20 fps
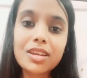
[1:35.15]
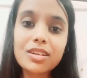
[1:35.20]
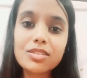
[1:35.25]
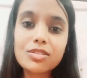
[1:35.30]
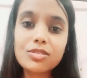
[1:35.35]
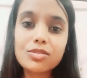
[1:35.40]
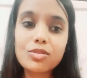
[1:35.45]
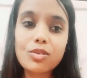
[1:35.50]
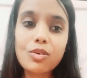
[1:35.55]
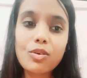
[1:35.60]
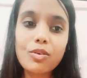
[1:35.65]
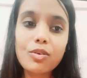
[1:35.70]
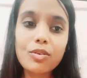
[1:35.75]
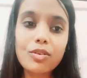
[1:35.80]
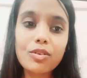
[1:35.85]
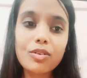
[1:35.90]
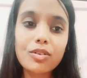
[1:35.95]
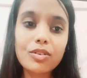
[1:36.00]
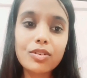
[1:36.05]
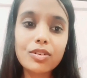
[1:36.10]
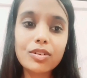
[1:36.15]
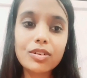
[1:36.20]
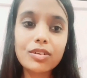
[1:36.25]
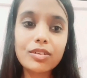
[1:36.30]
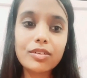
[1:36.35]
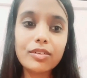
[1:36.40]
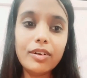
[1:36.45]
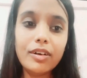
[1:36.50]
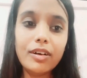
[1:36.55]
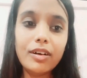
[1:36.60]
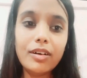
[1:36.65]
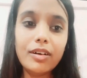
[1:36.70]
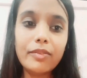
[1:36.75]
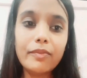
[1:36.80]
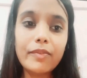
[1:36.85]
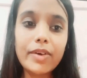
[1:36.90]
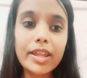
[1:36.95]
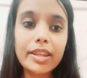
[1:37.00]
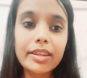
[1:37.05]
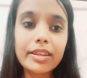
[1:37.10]
So
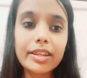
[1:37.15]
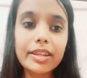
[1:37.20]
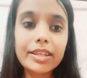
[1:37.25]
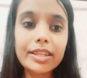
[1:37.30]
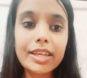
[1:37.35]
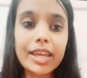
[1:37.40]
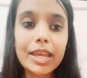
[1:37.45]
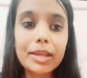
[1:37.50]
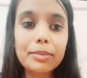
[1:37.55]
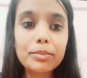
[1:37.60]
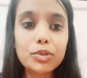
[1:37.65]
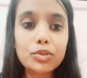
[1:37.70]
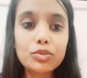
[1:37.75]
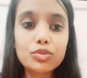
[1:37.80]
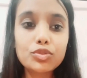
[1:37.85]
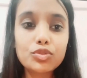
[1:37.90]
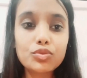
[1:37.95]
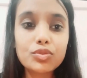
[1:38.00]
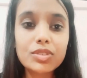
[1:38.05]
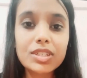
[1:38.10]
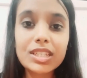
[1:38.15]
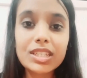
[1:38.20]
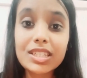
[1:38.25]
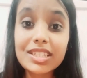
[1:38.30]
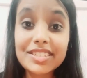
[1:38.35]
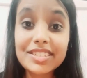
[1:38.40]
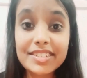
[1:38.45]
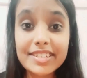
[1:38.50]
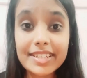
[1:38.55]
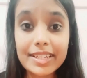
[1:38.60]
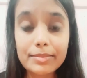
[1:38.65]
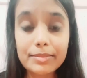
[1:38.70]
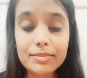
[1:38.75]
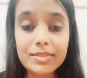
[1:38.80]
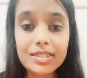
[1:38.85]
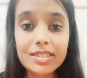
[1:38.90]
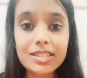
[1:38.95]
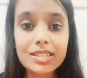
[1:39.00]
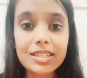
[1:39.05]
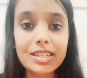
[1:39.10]
when it came to choosing the
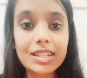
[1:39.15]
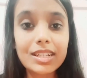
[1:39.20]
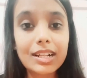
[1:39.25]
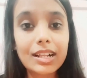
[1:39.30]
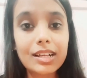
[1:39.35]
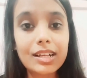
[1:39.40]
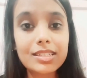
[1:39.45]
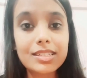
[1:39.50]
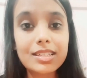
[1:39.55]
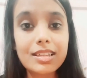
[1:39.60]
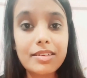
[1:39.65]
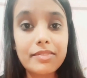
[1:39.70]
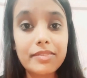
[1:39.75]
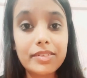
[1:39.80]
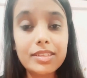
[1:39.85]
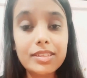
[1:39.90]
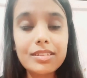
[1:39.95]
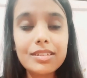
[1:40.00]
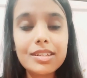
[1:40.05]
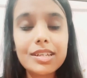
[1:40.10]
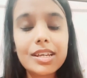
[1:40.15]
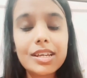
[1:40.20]
streams in class 11th,